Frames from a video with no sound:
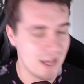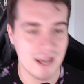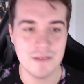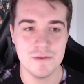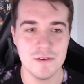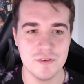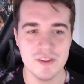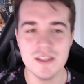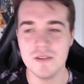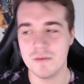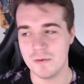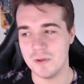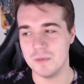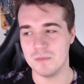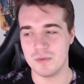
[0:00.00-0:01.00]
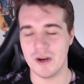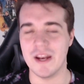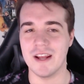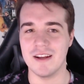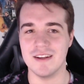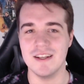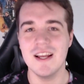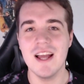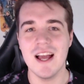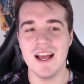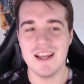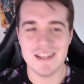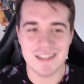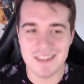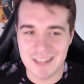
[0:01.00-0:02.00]
if you've seen the film Predator,
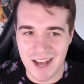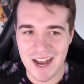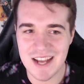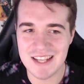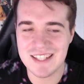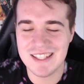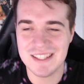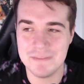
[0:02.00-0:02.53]
that